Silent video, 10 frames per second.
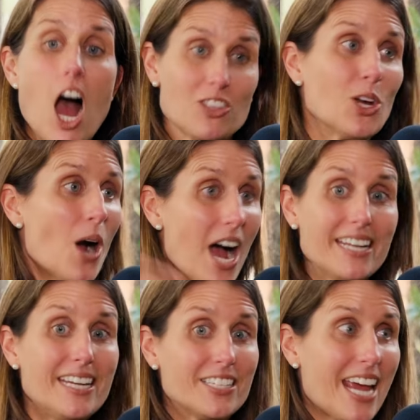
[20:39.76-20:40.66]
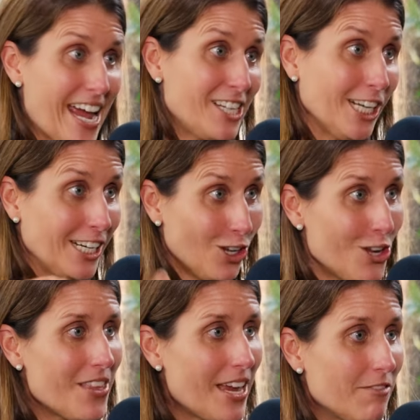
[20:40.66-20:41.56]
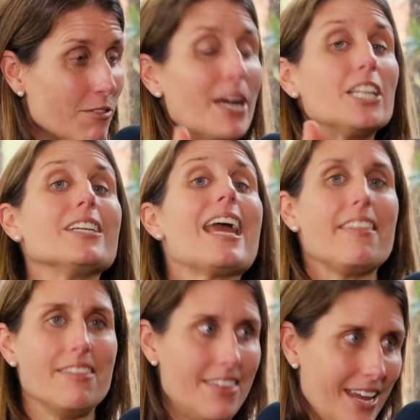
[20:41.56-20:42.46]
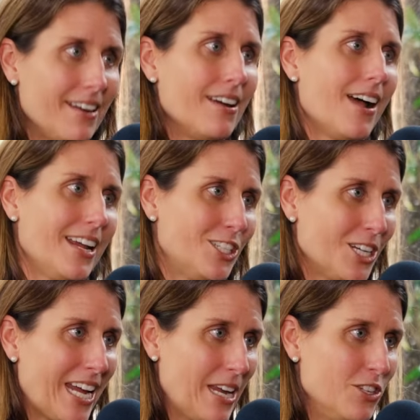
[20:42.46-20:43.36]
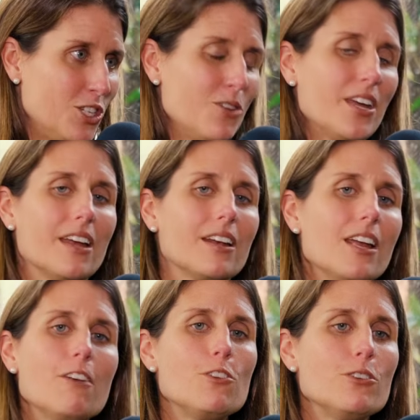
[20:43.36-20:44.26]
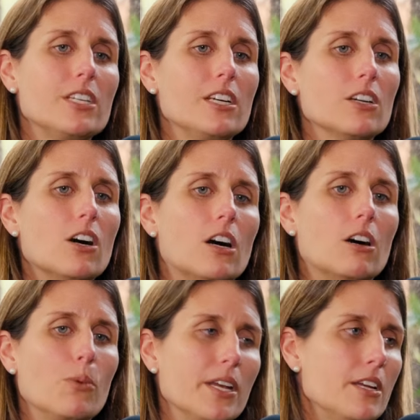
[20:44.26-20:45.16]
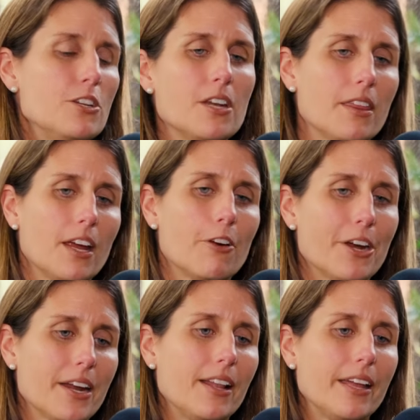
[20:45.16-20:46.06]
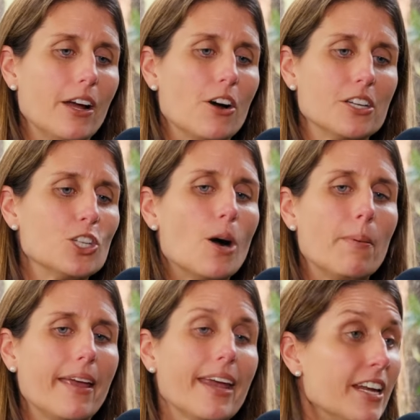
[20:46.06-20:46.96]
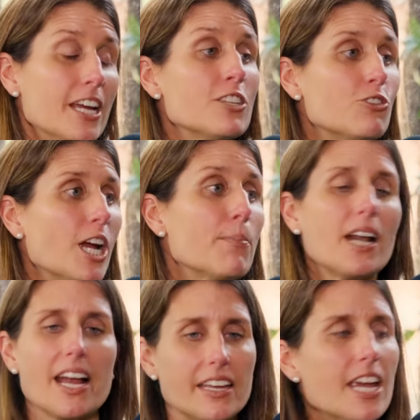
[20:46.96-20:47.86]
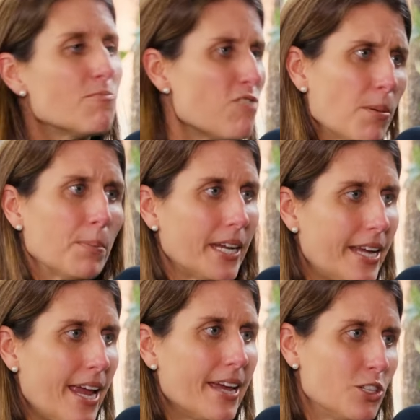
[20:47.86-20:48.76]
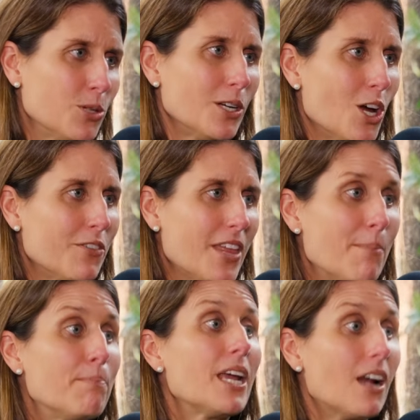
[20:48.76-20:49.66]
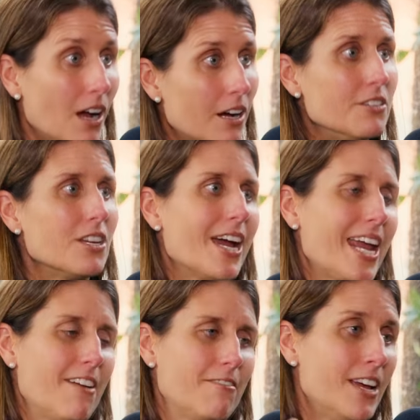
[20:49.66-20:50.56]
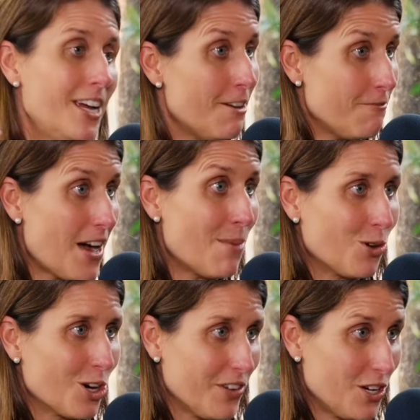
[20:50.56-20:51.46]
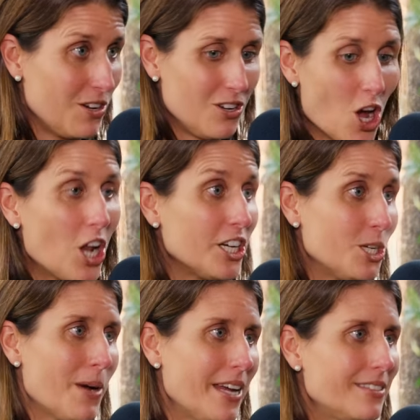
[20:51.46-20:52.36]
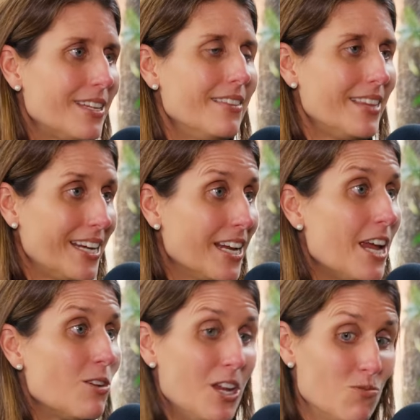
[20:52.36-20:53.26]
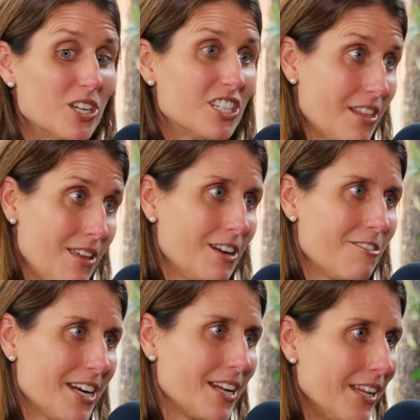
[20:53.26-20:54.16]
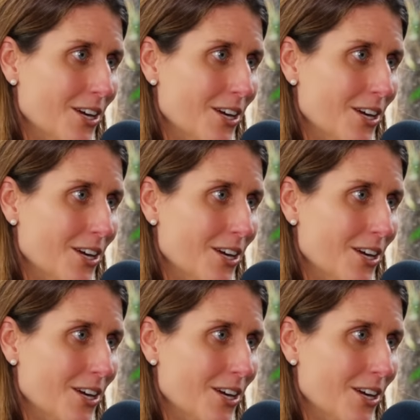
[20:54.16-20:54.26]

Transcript: So I need to actually learn that information and then I can do that. If you said, we need you to think critically on a topic in history, I'd be like, yeah, probably can do a lot of that because I have far more of a knowledge base in there in which to think critically